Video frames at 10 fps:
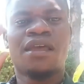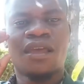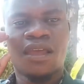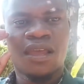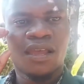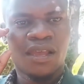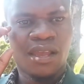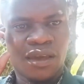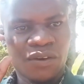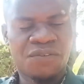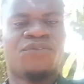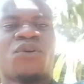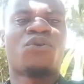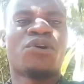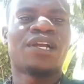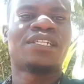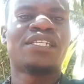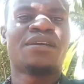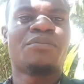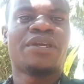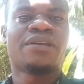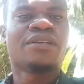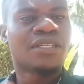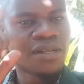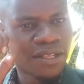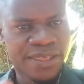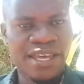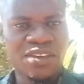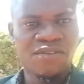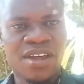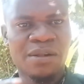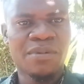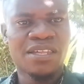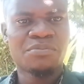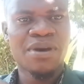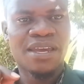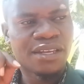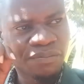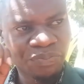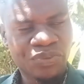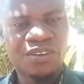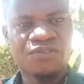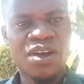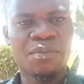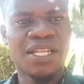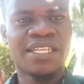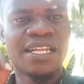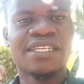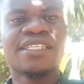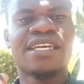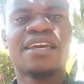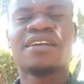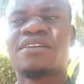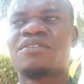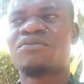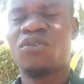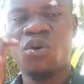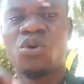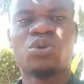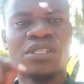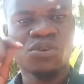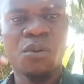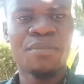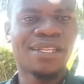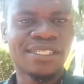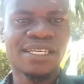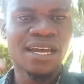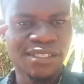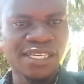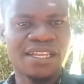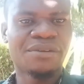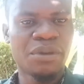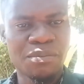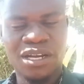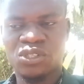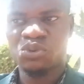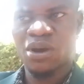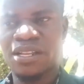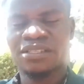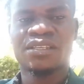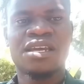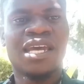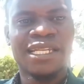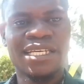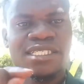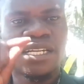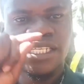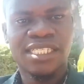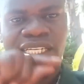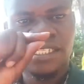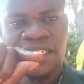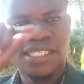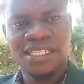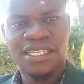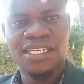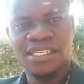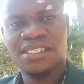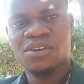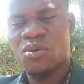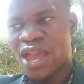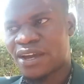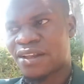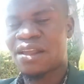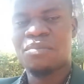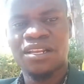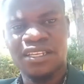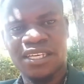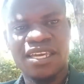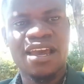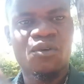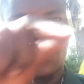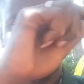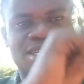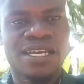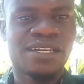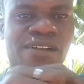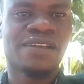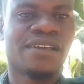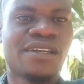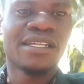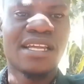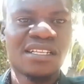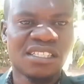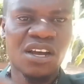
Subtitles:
for correcting me. Thank you very much, my family, the Lazy Gang, for always commenting and telling me, Max One, this and this and this and this. We agree, but here we disagree. That is how we should go.